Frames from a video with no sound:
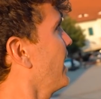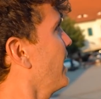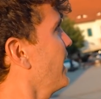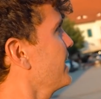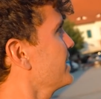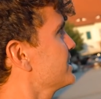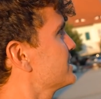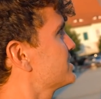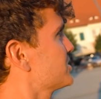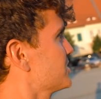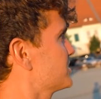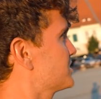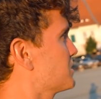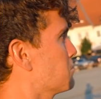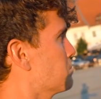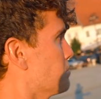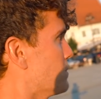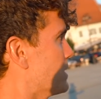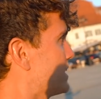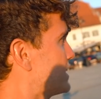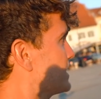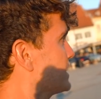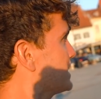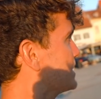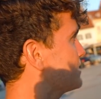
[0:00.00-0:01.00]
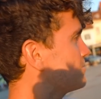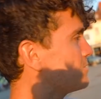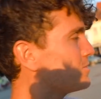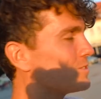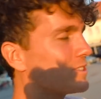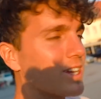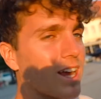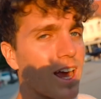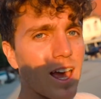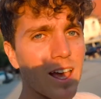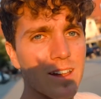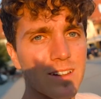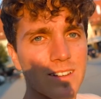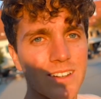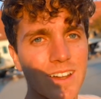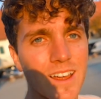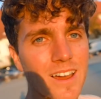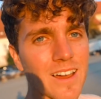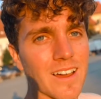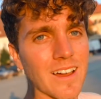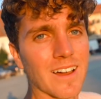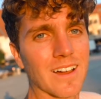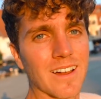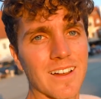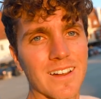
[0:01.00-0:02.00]
and it's just a medieval town.
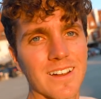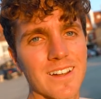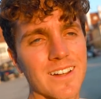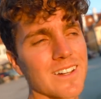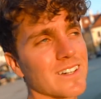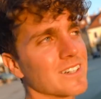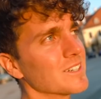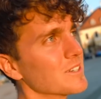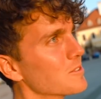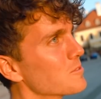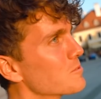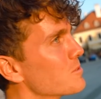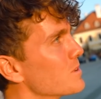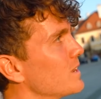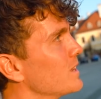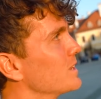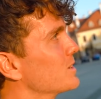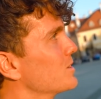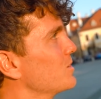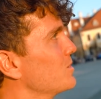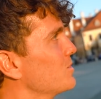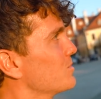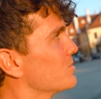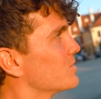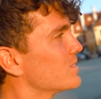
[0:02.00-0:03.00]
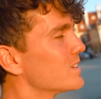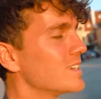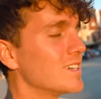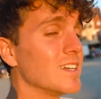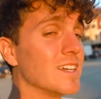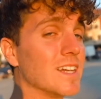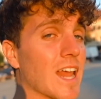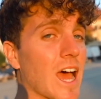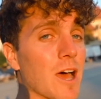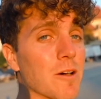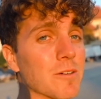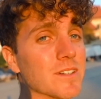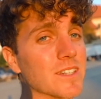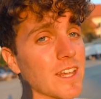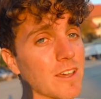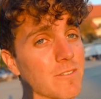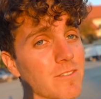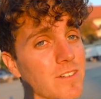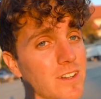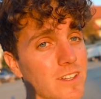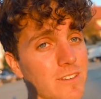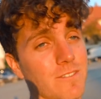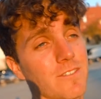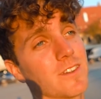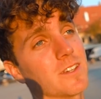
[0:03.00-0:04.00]
Really cool. Now it
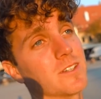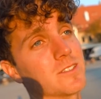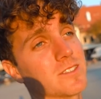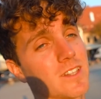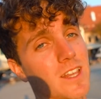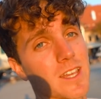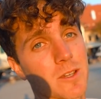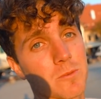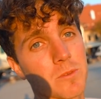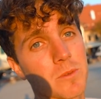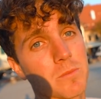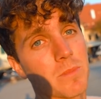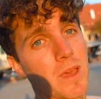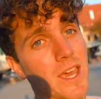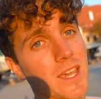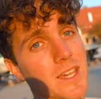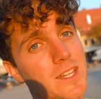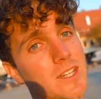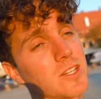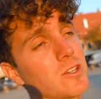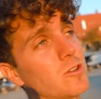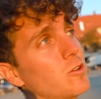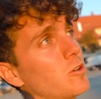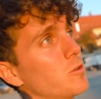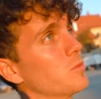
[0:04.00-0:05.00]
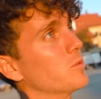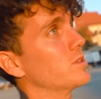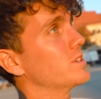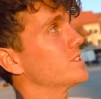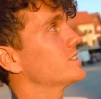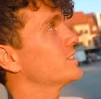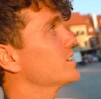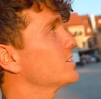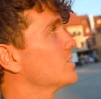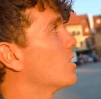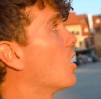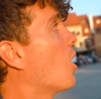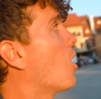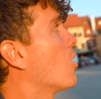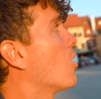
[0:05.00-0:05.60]
definitely feels like we're back in Europe when you see your